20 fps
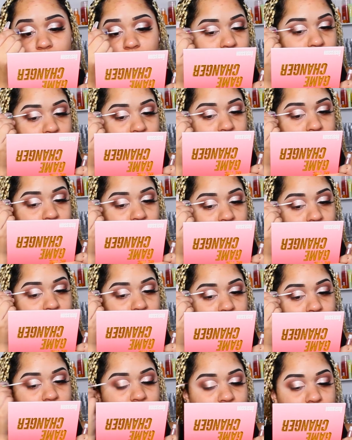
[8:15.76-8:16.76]
It
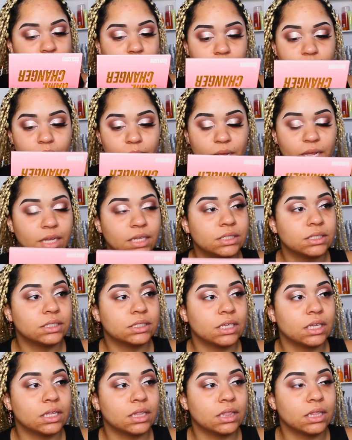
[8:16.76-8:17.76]
just makes
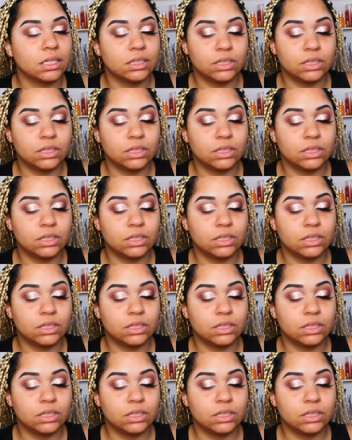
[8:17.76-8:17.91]
the